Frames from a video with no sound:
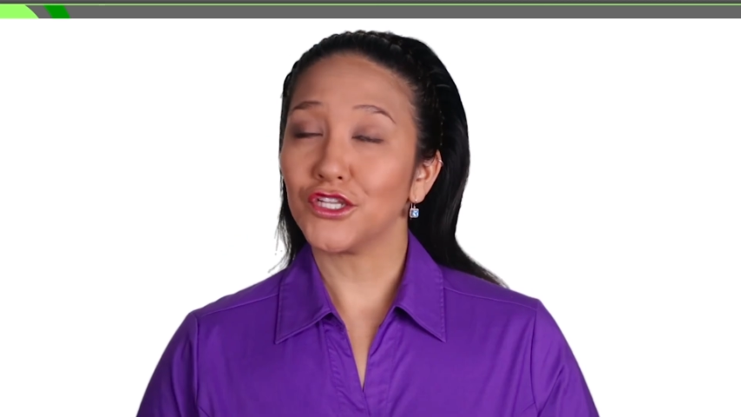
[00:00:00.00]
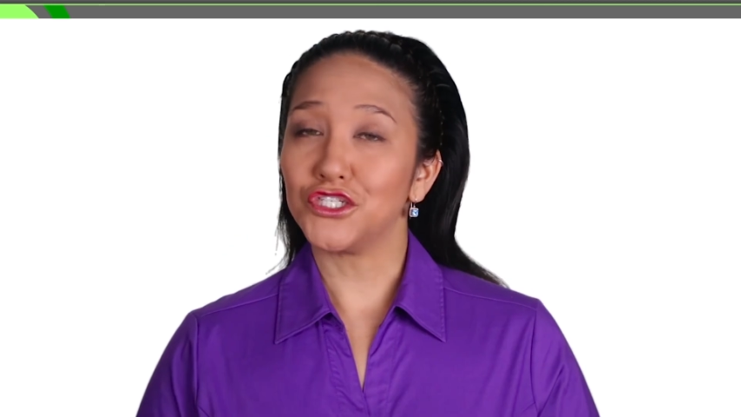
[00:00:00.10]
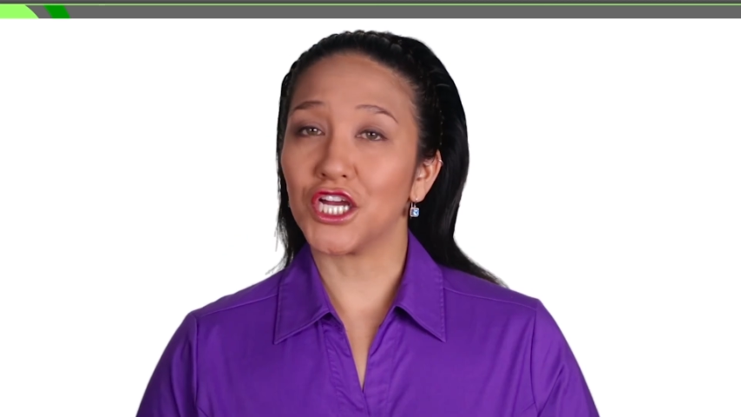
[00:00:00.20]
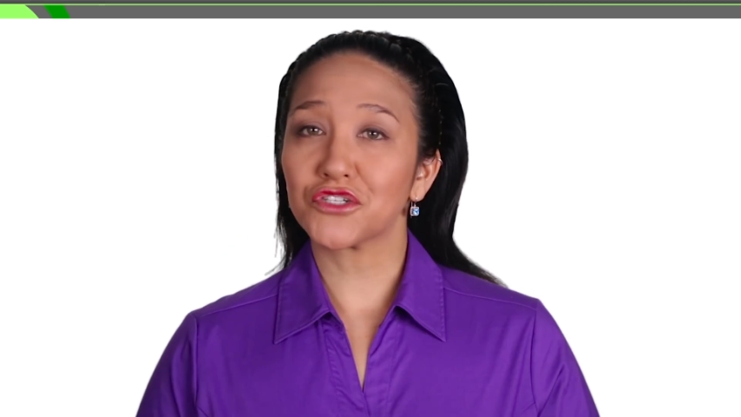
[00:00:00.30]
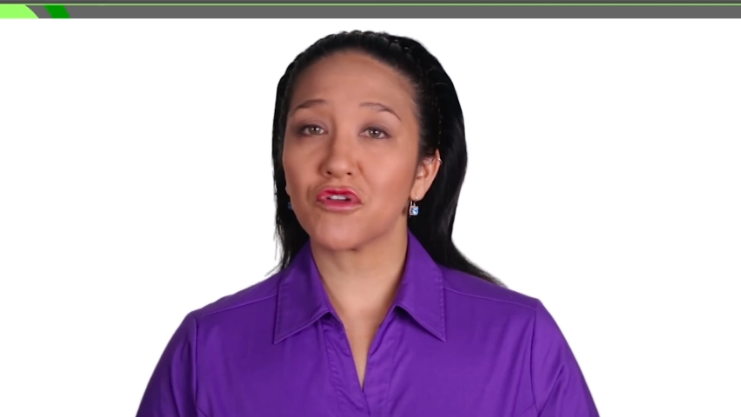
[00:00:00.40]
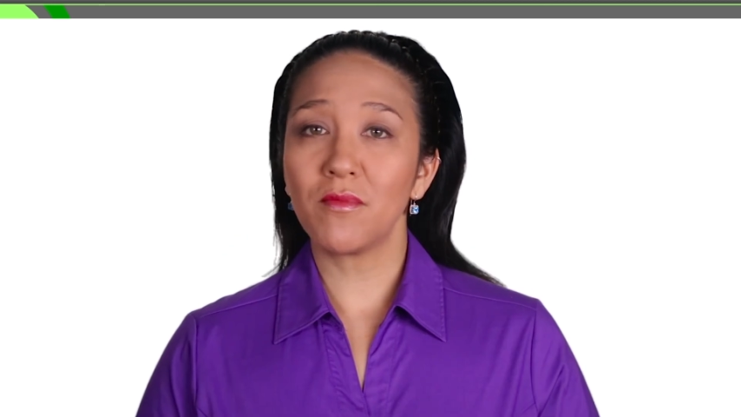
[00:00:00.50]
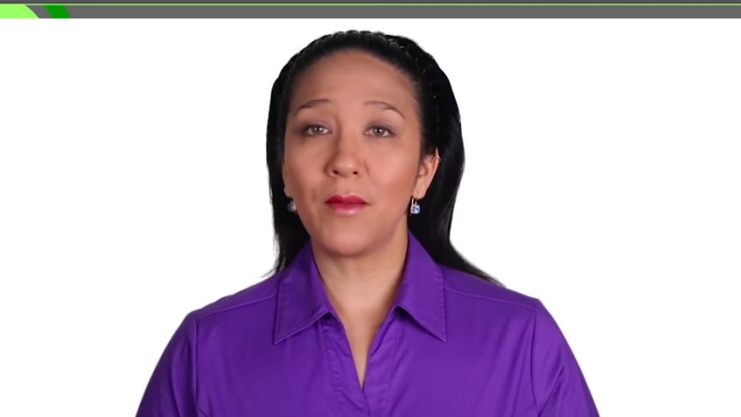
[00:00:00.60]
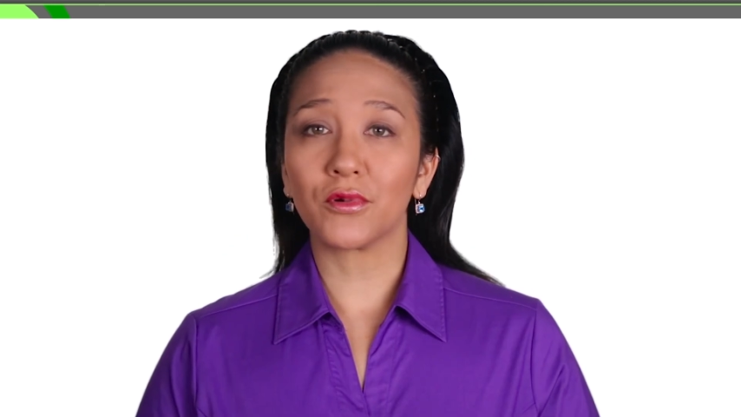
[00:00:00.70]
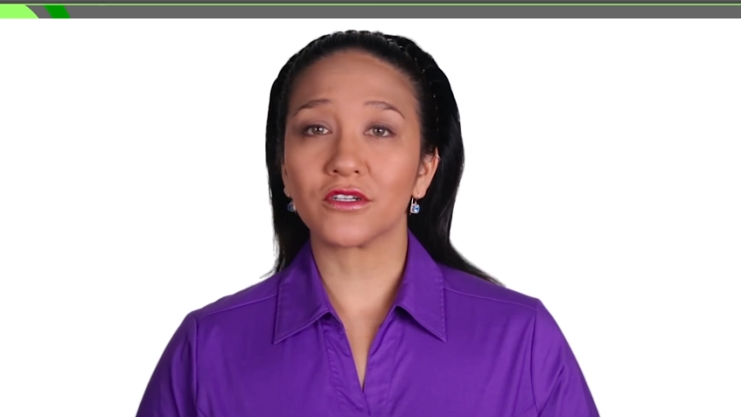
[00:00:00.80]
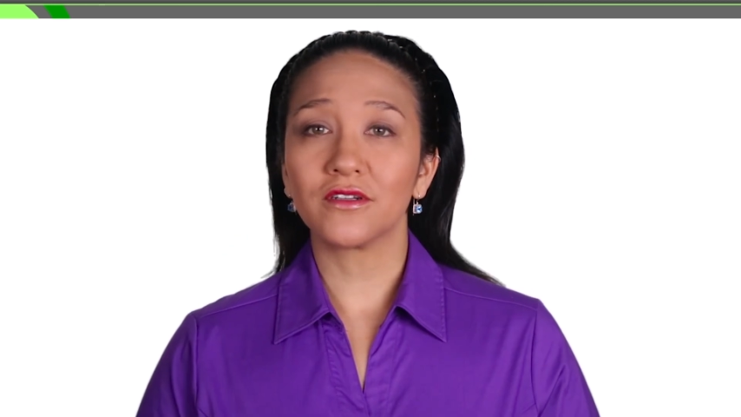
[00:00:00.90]
Just
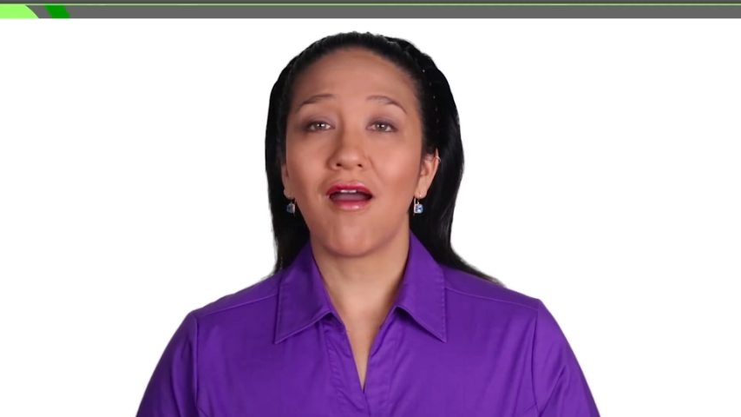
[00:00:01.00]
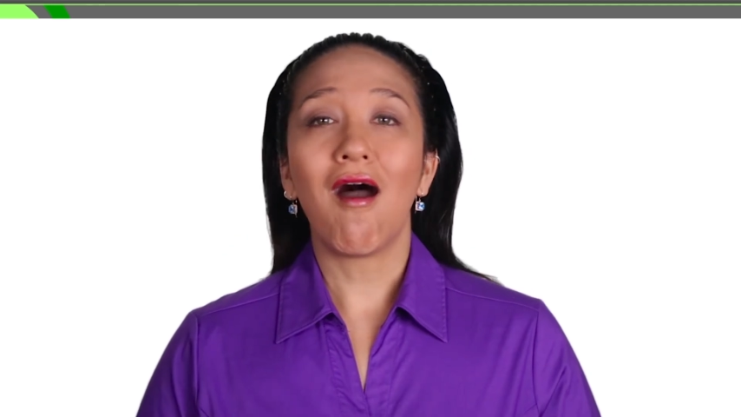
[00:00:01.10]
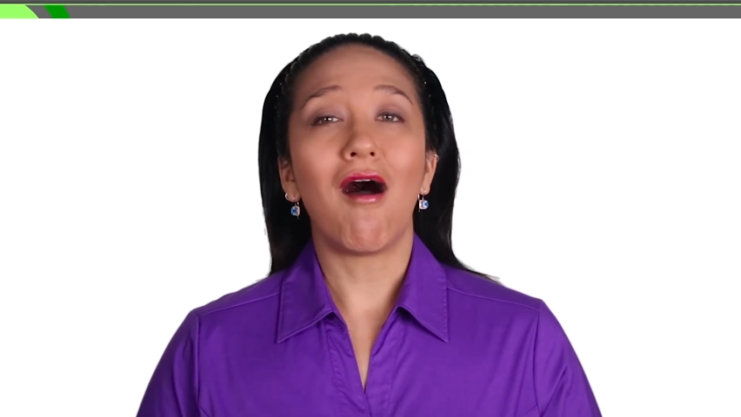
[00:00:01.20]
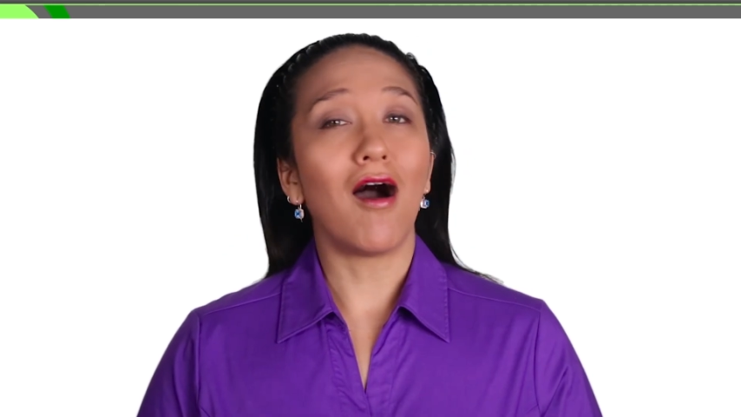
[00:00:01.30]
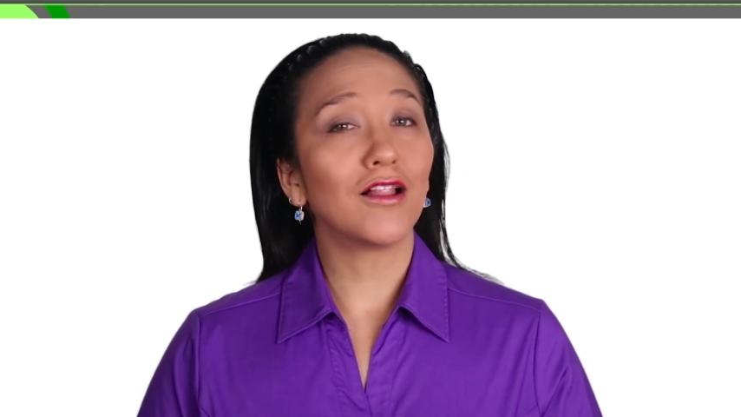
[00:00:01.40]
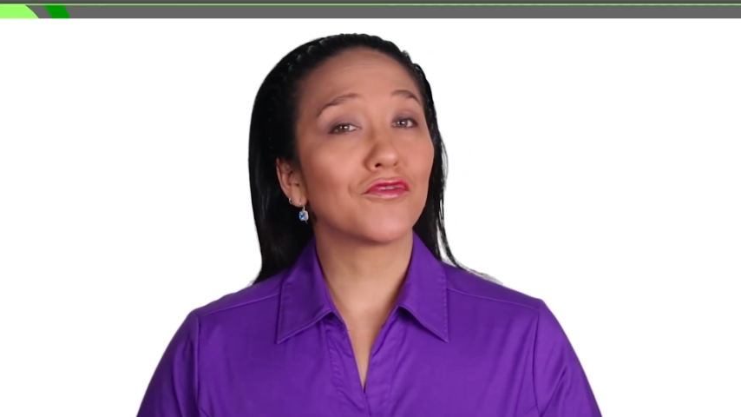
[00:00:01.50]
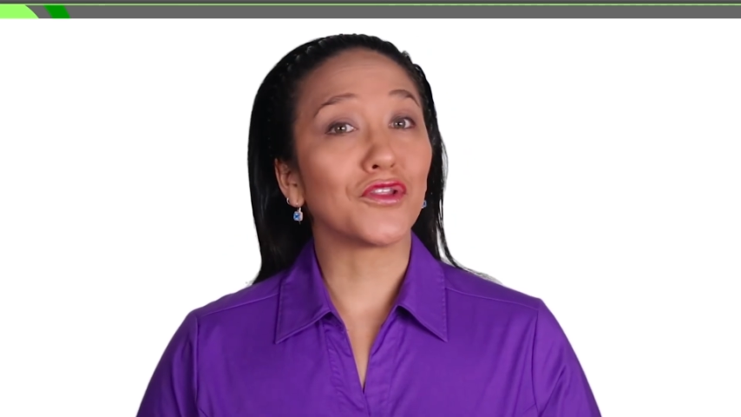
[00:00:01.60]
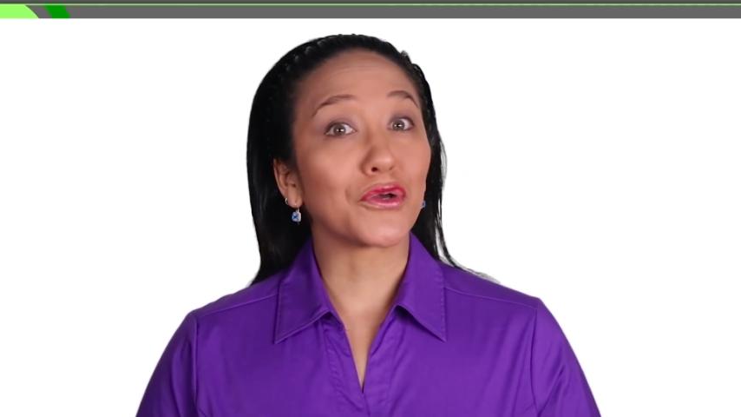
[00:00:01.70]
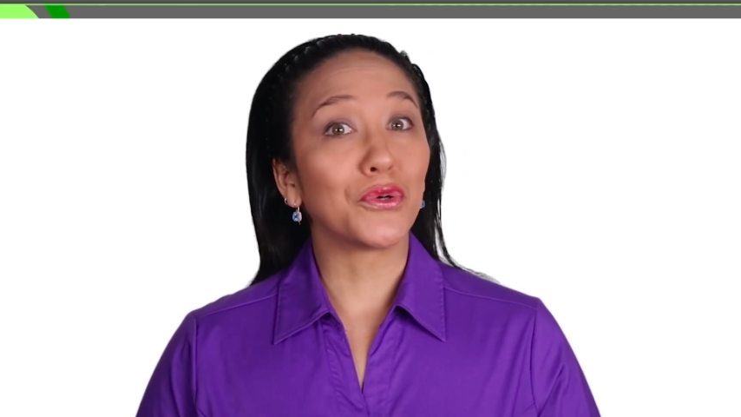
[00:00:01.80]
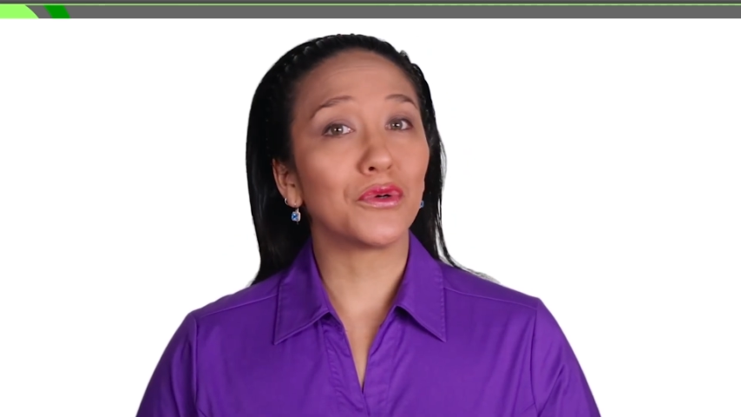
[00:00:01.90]
remember, all of
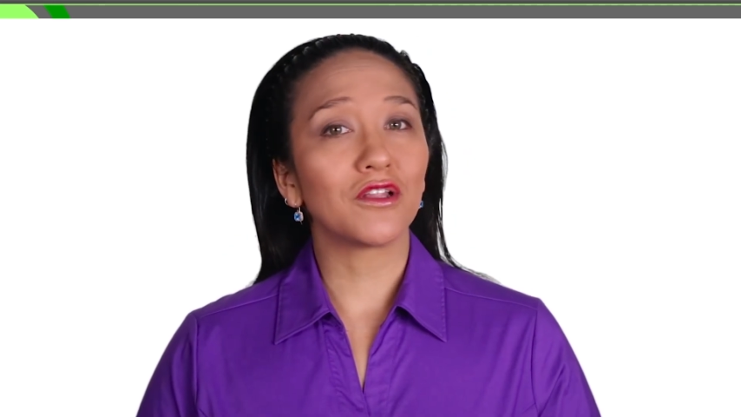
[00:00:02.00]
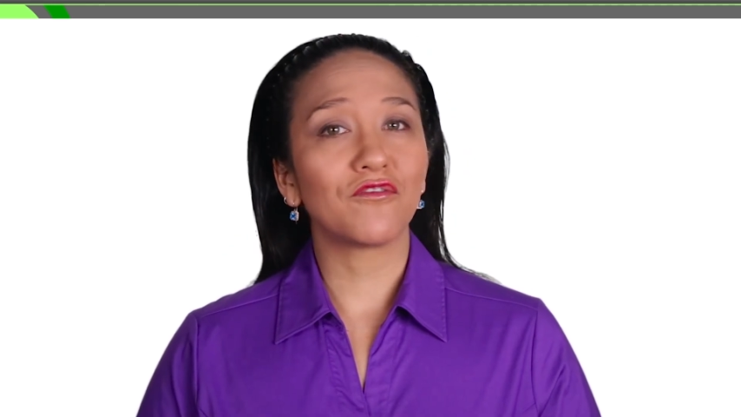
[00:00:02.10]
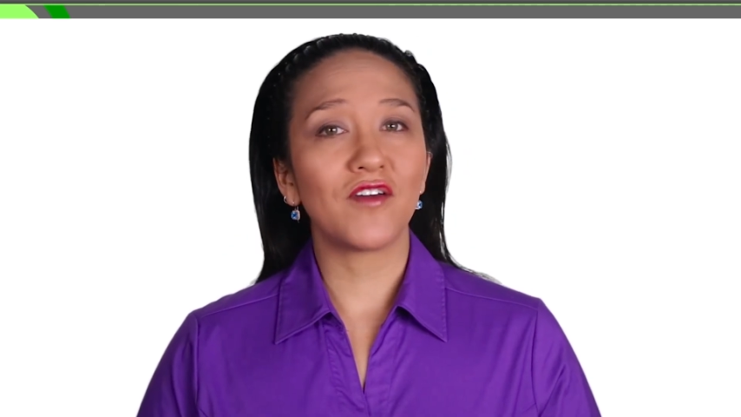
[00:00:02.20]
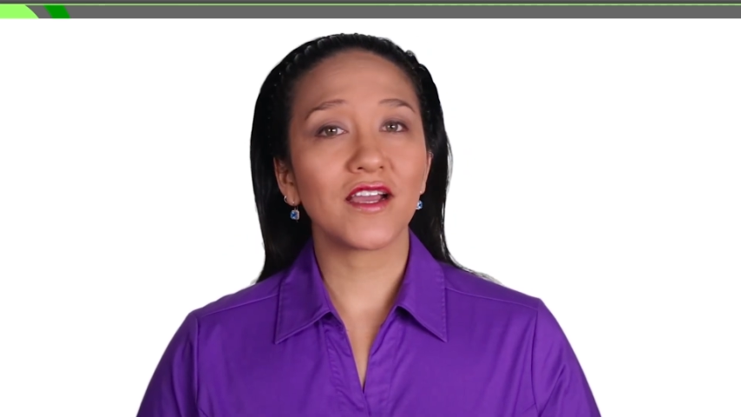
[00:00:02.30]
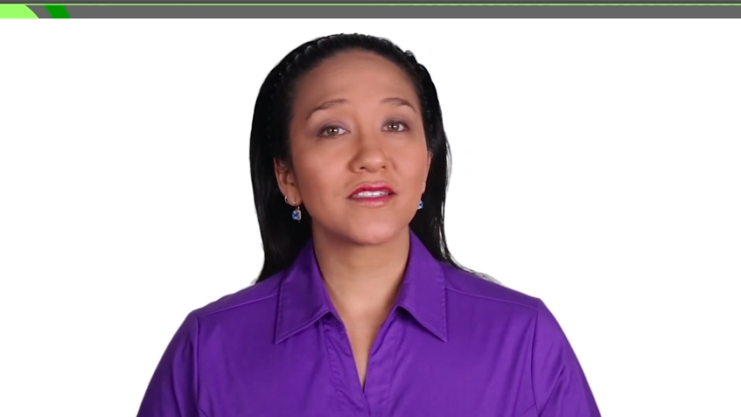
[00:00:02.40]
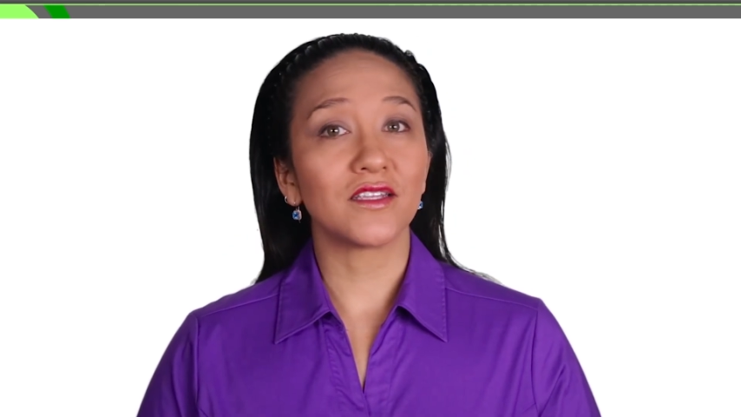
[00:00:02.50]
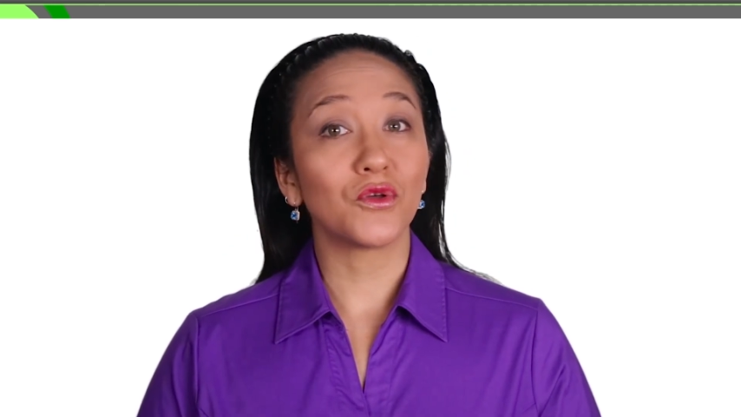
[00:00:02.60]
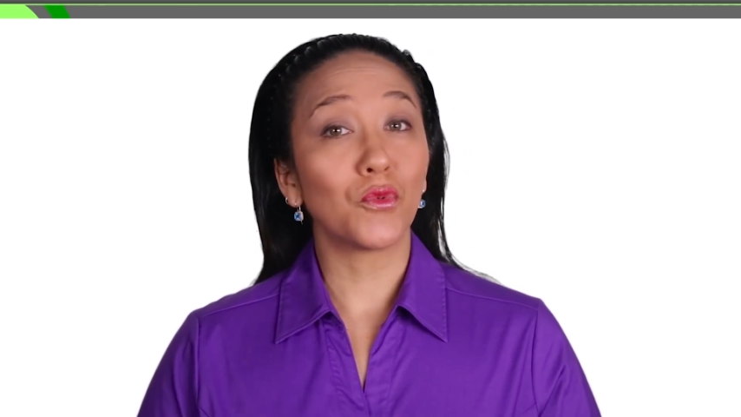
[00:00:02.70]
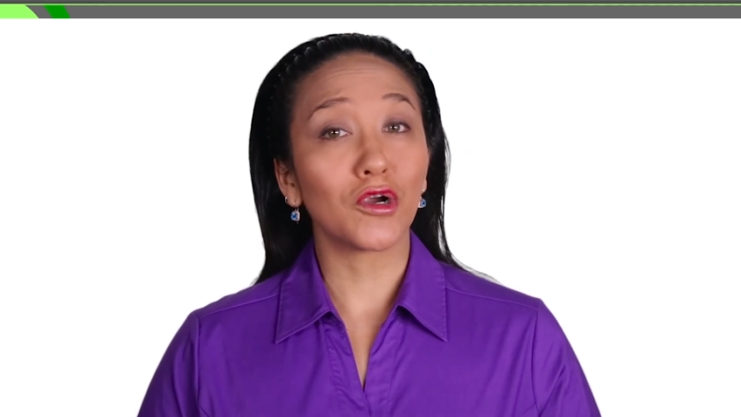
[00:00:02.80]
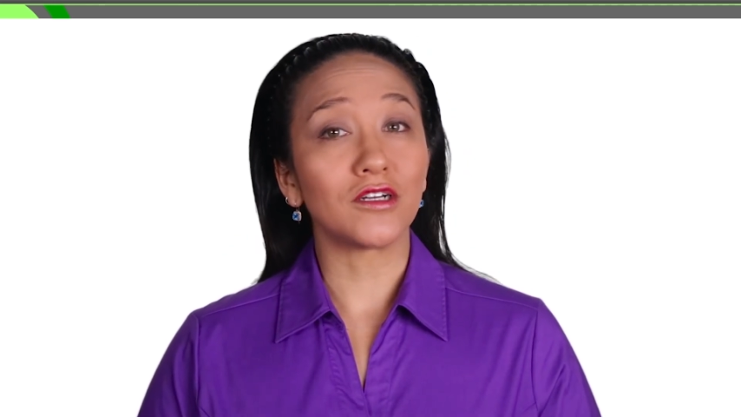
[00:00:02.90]
the cool effects in
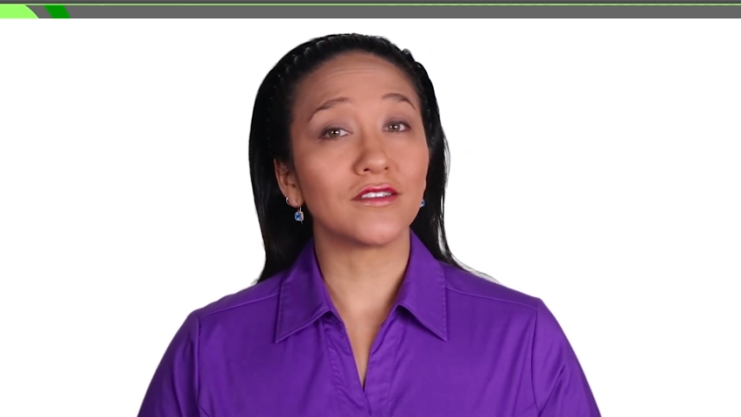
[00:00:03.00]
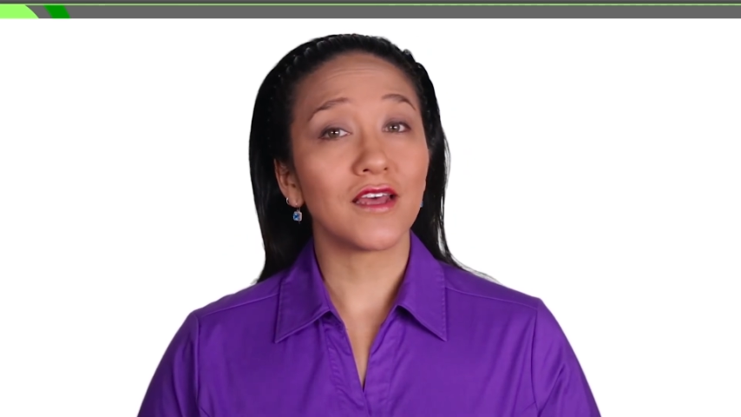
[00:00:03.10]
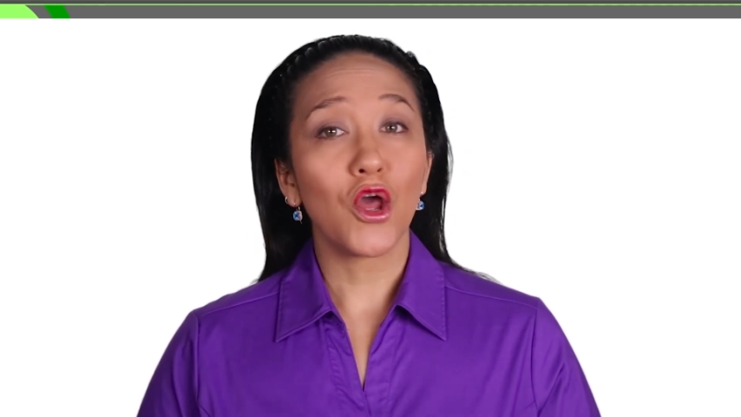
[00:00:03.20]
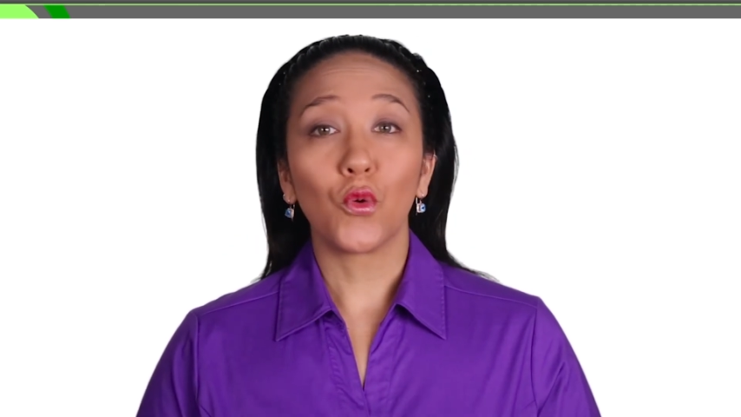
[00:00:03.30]
the world